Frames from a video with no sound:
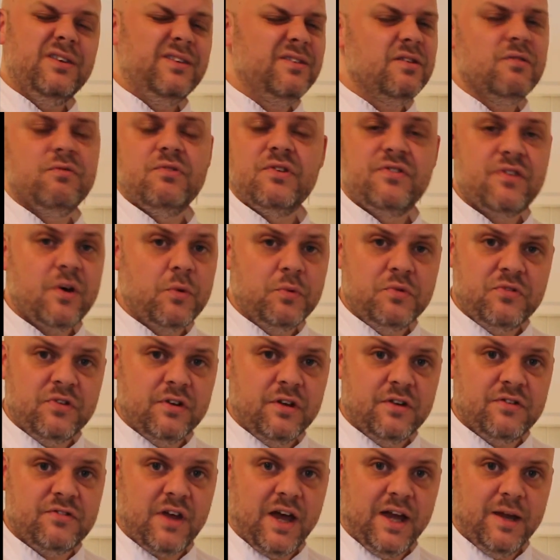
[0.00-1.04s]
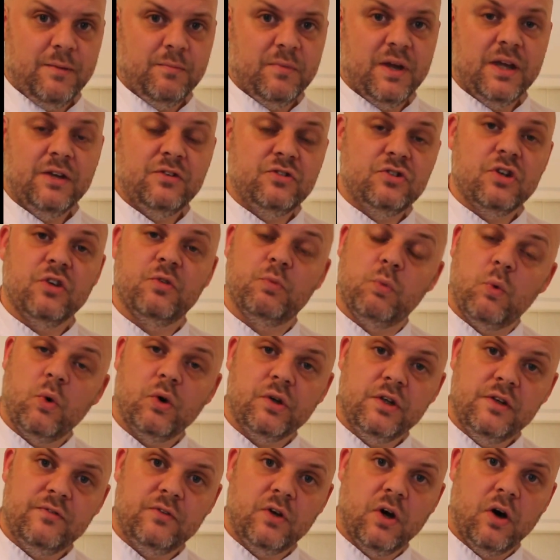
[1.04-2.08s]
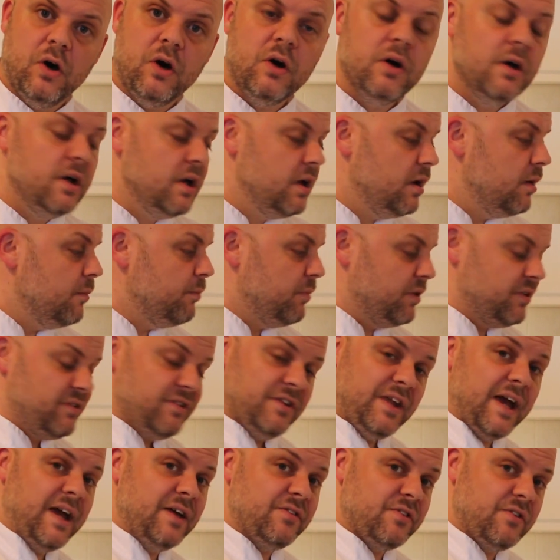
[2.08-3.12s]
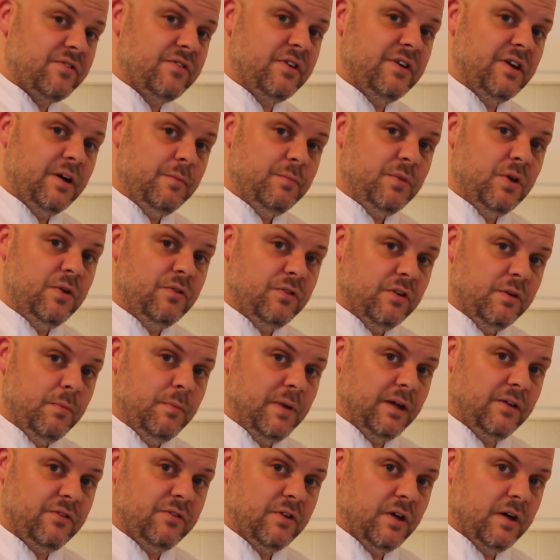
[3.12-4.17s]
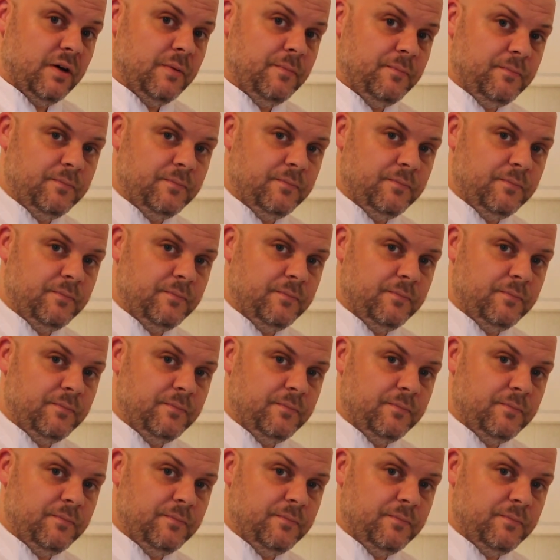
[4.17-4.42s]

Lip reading: The results are the same, it's just what you've got. But today, as I said, I'm using the mixer.